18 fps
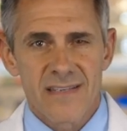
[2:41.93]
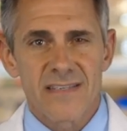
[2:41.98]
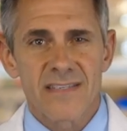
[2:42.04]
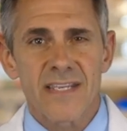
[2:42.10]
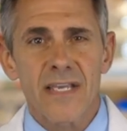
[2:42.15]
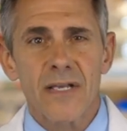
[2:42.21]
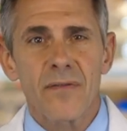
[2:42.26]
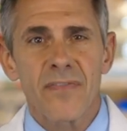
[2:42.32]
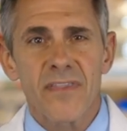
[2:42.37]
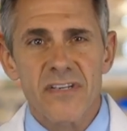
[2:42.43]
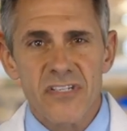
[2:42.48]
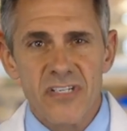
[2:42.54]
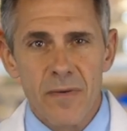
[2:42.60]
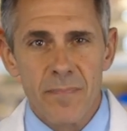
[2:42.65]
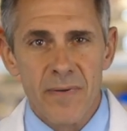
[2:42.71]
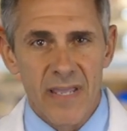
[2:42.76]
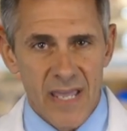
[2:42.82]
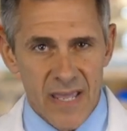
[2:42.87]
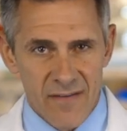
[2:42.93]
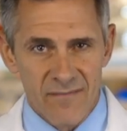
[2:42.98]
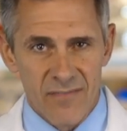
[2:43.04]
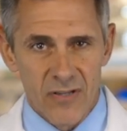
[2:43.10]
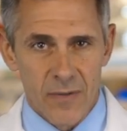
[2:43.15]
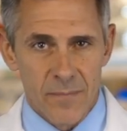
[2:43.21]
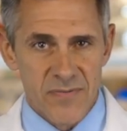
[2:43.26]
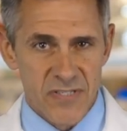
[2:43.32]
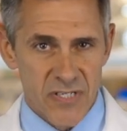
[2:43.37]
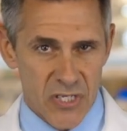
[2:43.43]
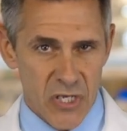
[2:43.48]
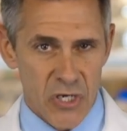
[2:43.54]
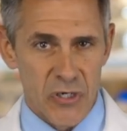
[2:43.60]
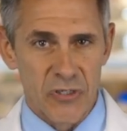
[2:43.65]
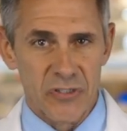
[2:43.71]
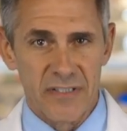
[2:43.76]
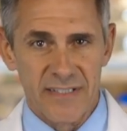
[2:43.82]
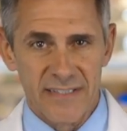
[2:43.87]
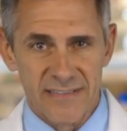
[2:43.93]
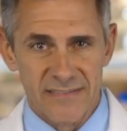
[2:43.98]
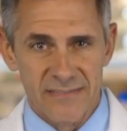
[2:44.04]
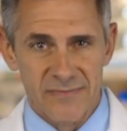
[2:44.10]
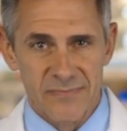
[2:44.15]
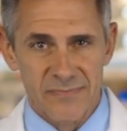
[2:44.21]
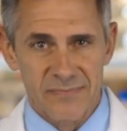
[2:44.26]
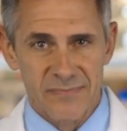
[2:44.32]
Seal the shipping envelope securely.